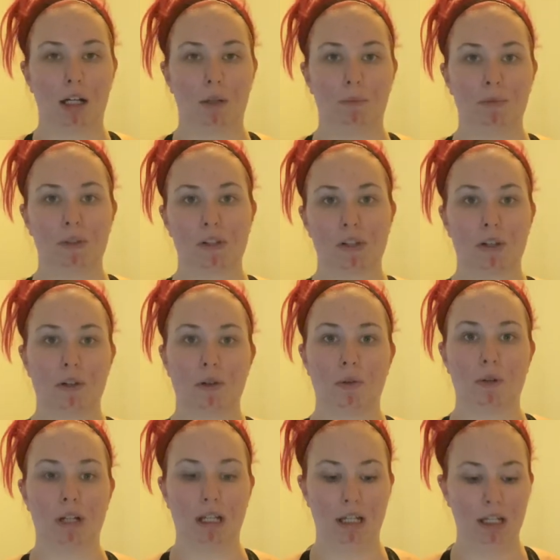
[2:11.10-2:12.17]
So
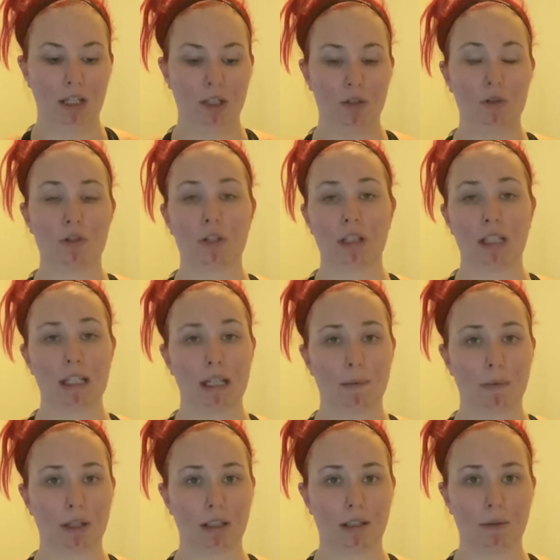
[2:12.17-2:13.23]
usually,
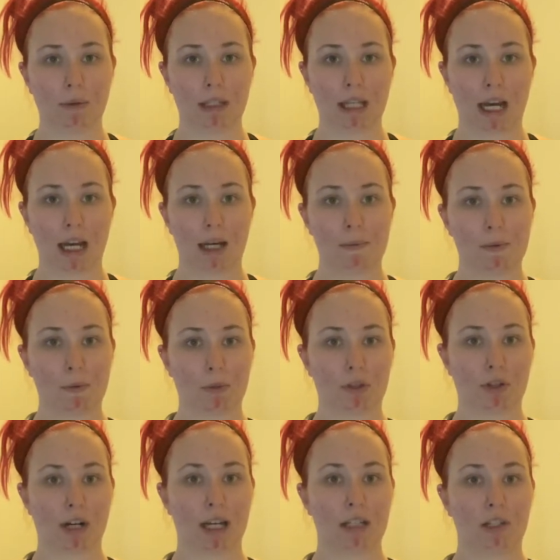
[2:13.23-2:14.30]
typically with abs, we're
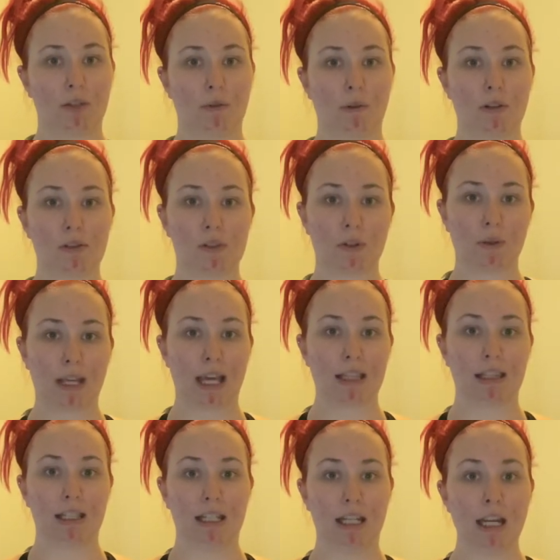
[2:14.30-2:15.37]
trying to also get
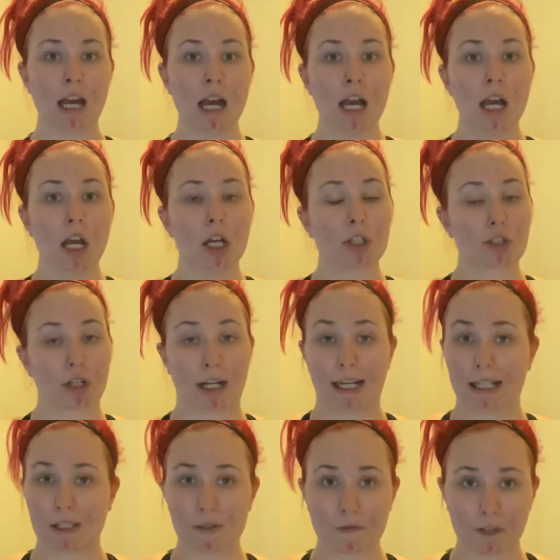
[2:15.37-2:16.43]
the
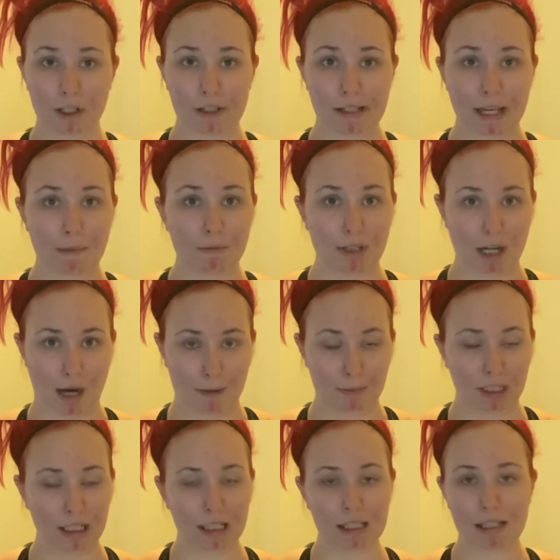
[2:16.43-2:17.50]
transverse
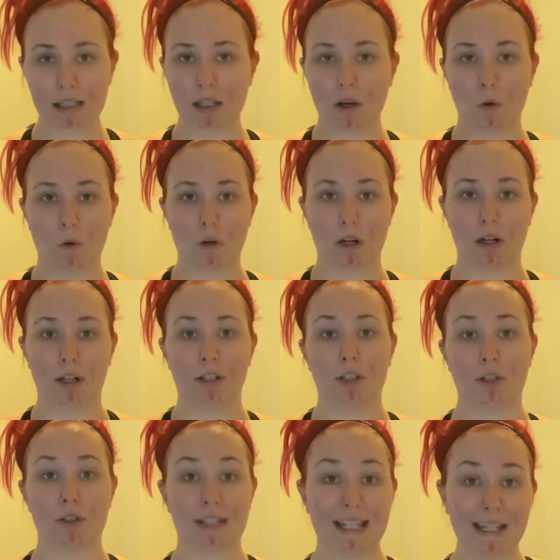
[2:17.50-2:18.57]
abdominis, or
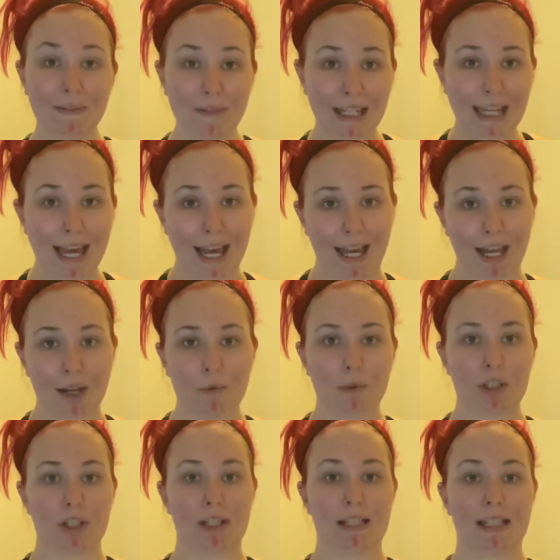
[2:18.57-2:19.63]
your TBA,
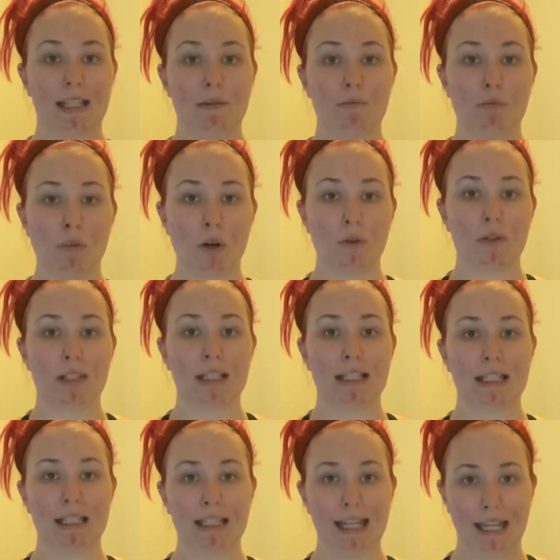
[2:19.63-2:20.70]
which is the most
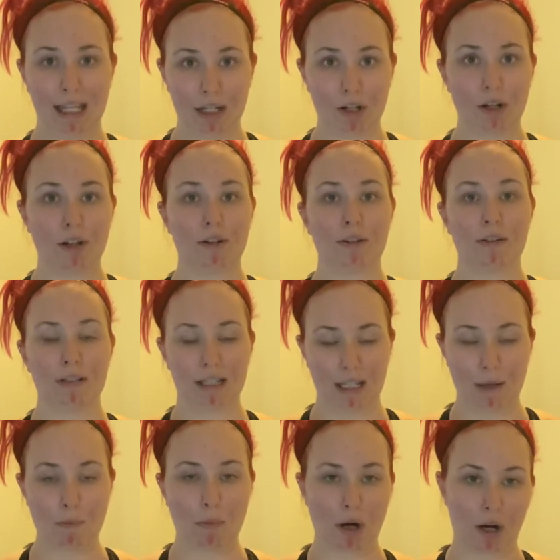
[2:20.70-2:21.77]
inner
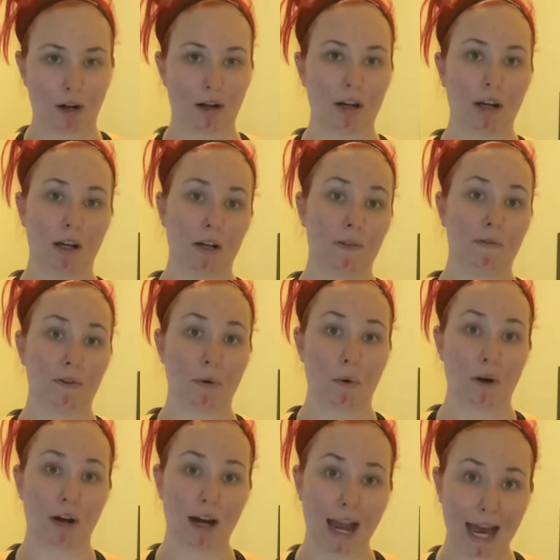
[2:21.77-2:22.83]
deep part of
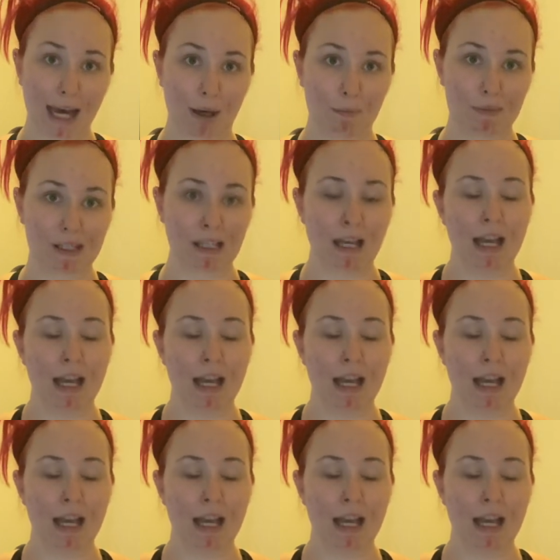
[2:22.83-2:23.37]
your abs.